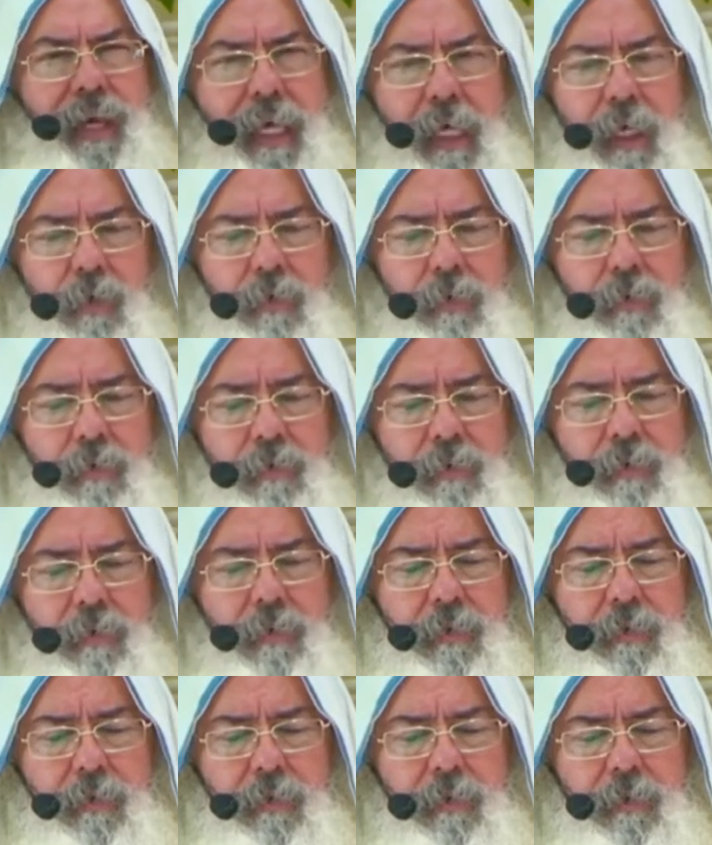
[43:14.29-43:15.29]
I help
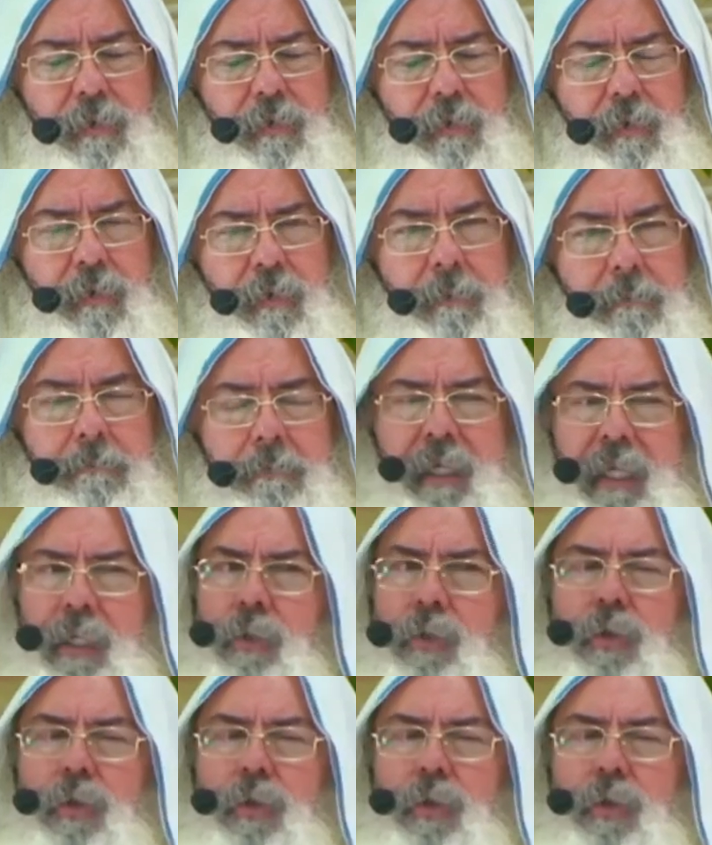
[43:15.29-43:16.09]
people to bury their